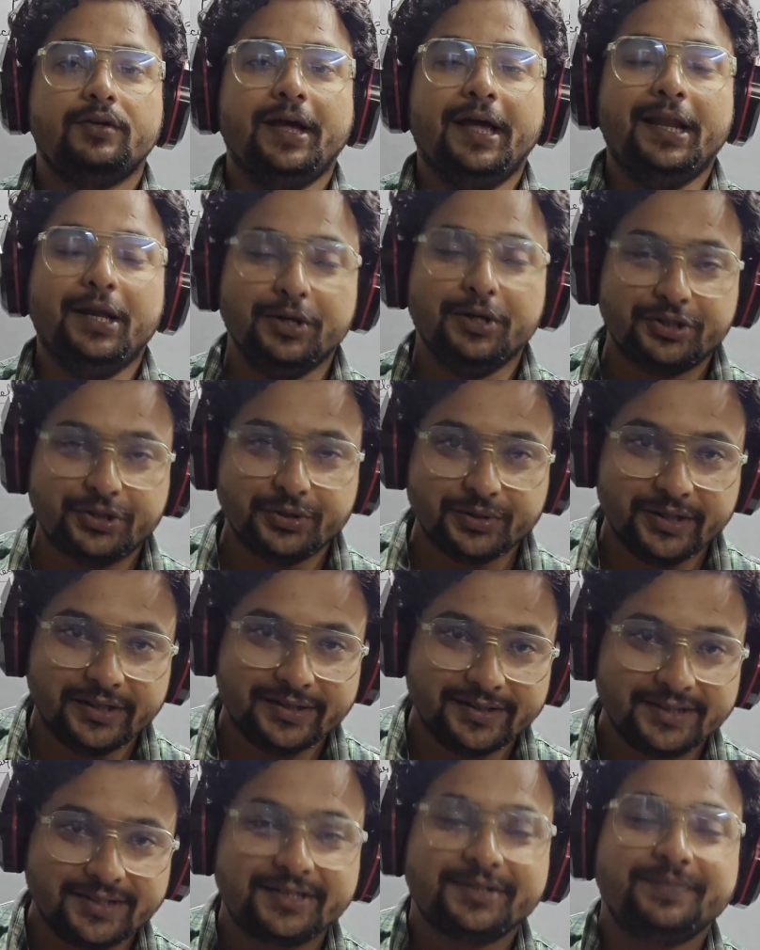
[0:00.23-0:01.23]
Hello
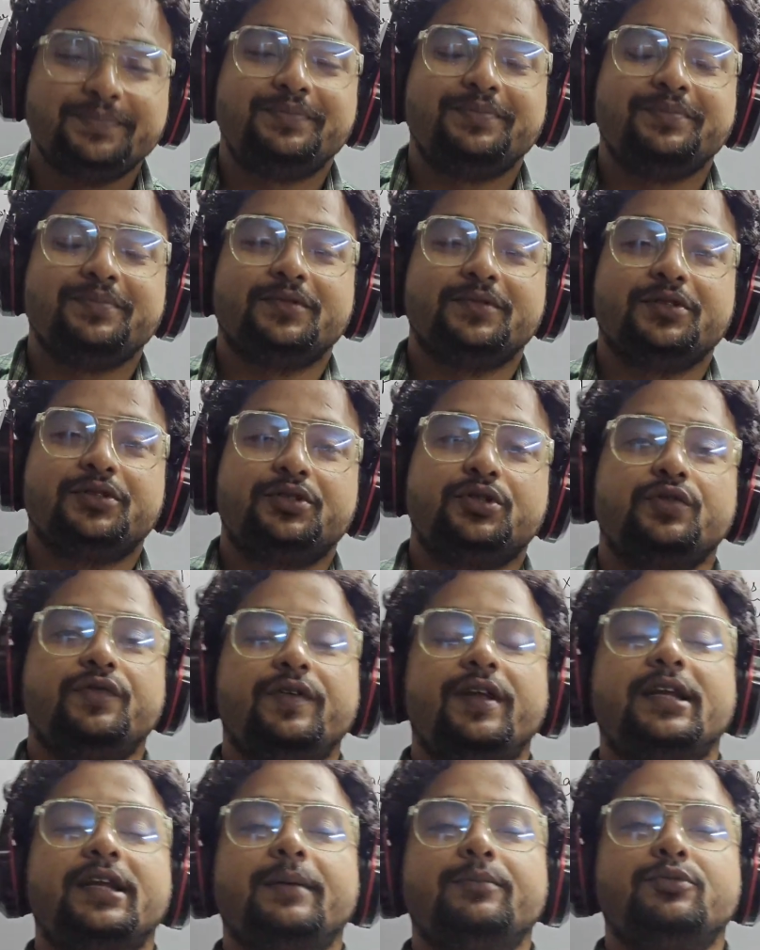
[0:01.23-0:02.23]
students,
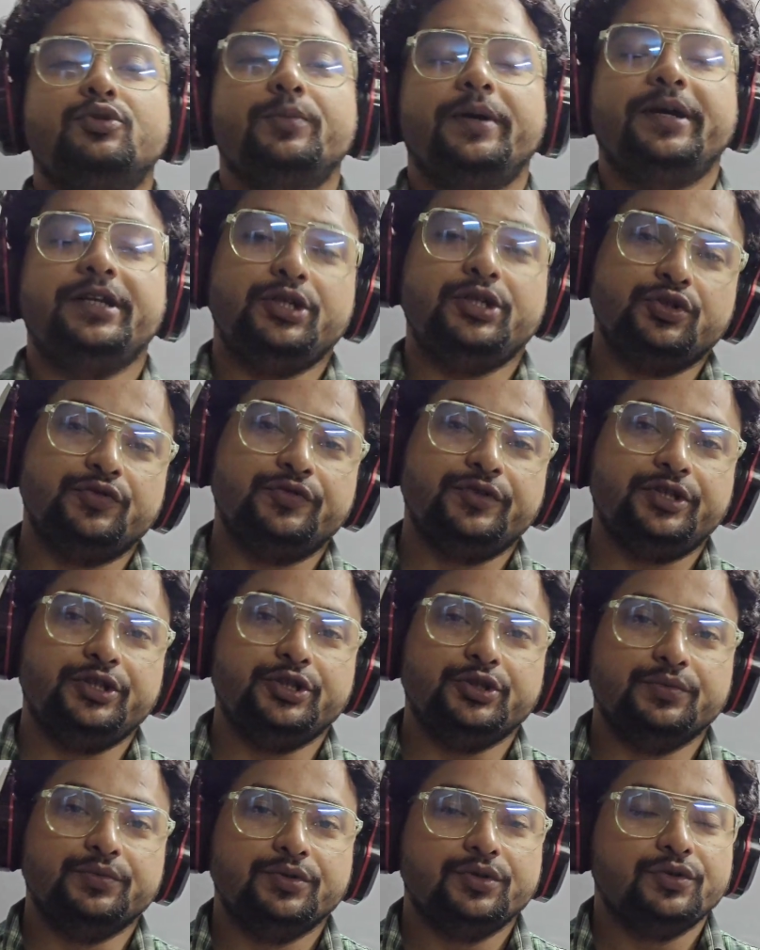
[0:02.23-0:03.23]
so welcome to my new
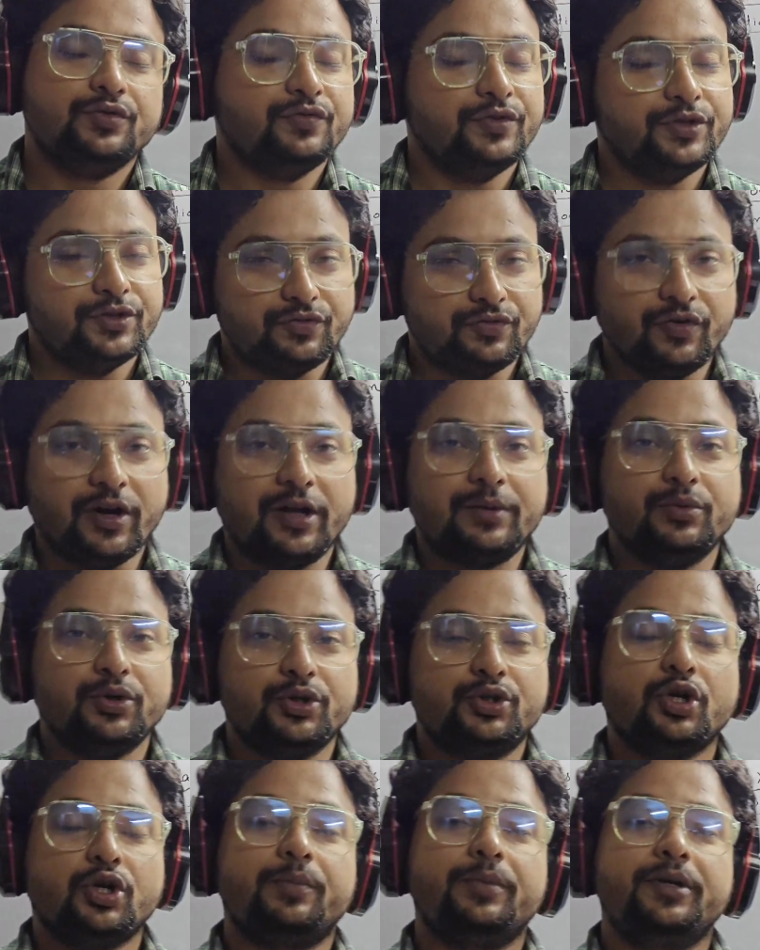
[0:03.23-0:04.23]
video with one
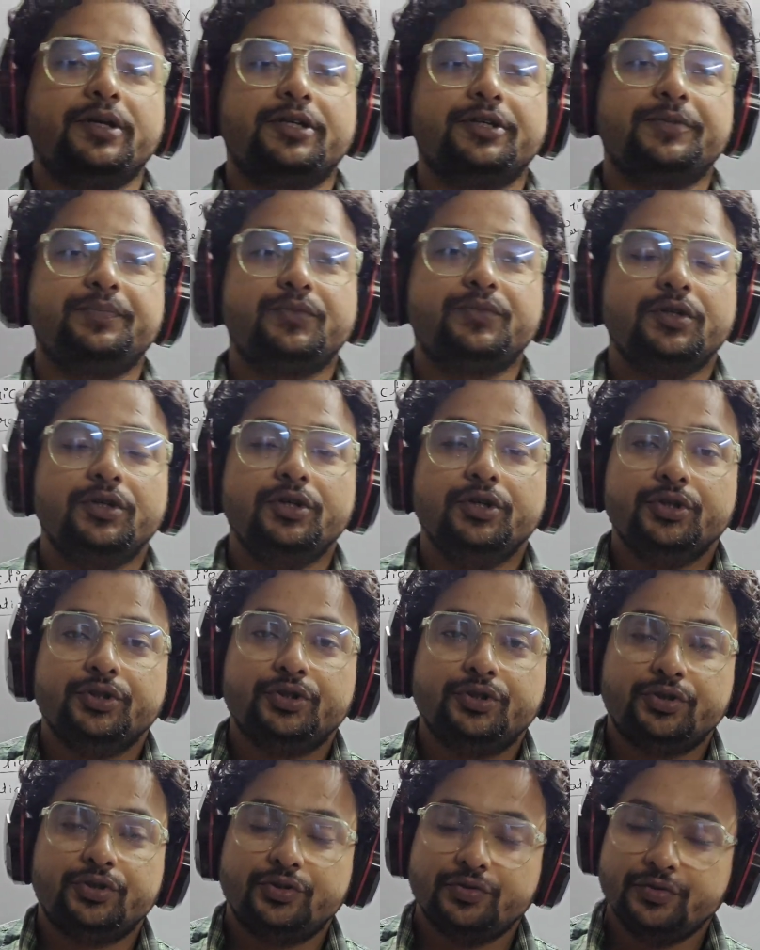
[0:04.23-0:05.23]
more topic.
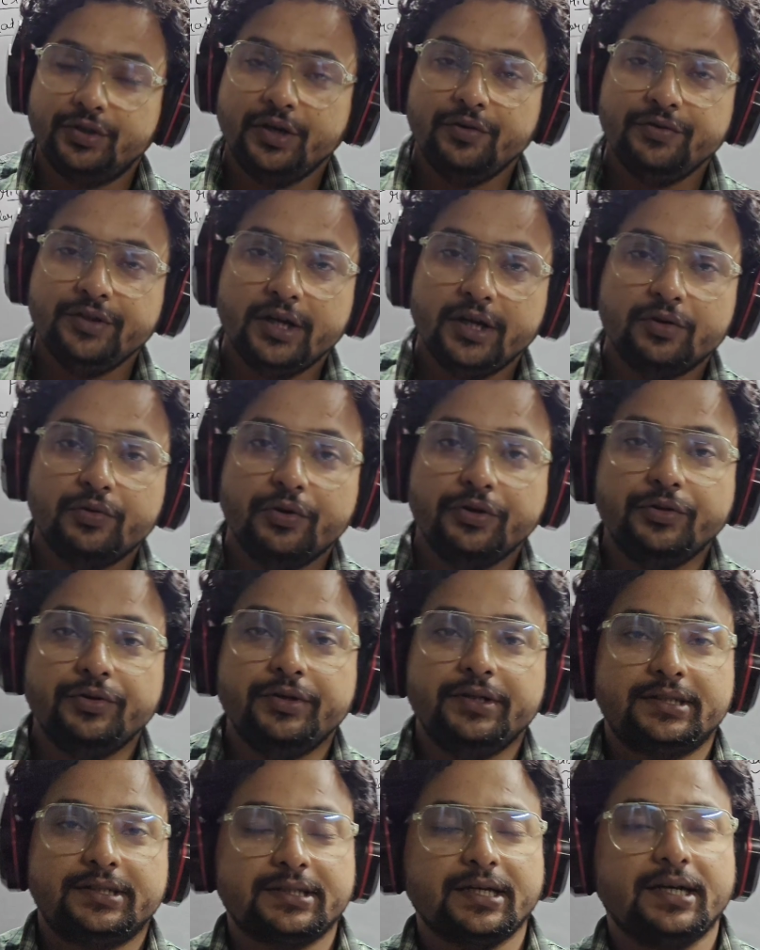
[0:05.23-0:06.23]
So today we are going
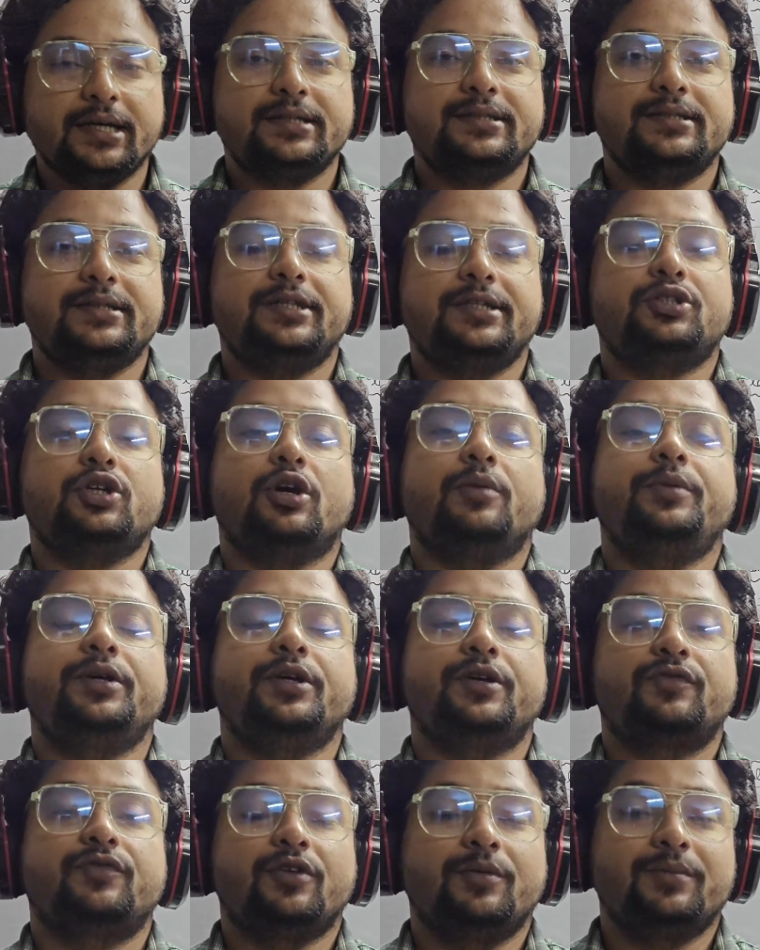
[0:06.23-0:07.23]
to discuss a
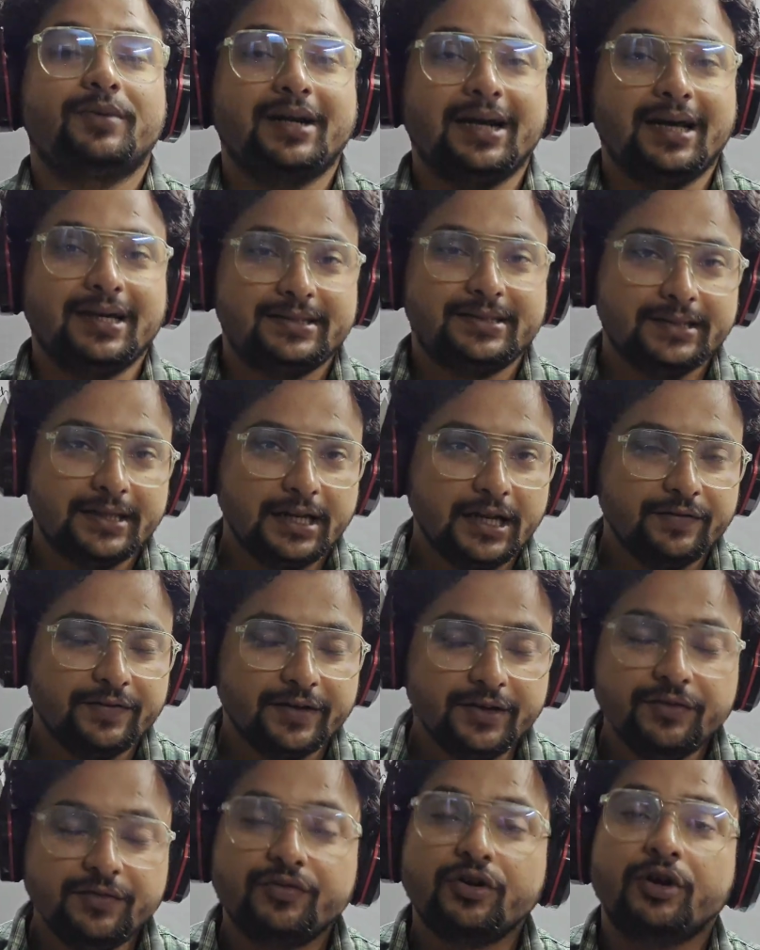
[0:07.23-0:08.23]
topic from class
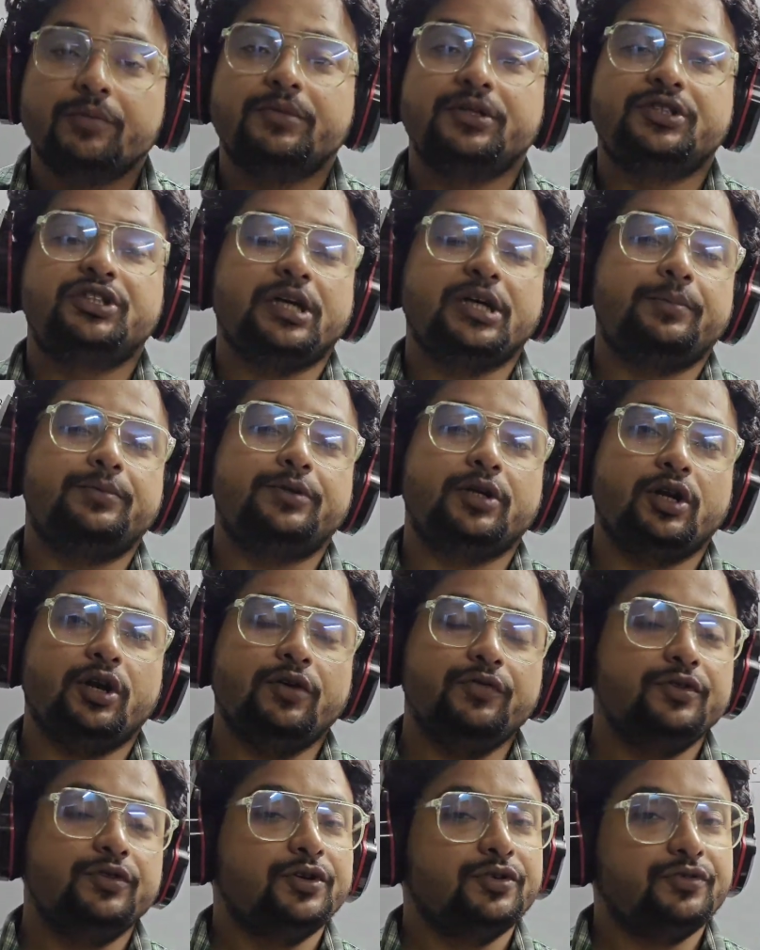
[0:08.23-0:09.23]
11 from the chapter
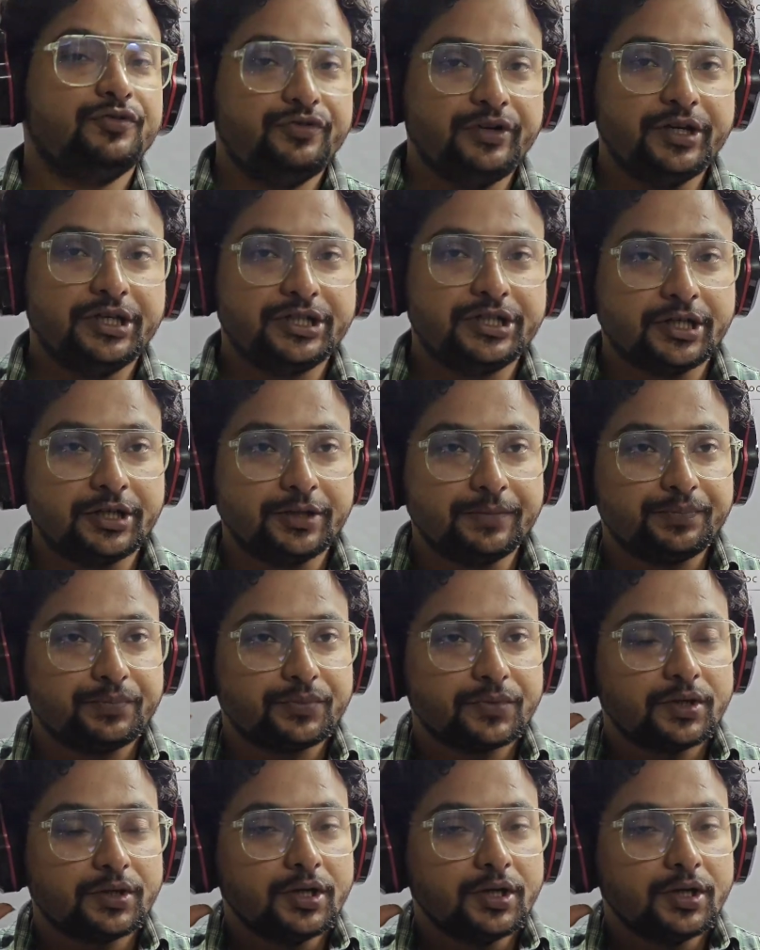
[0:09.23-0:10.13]
of friction.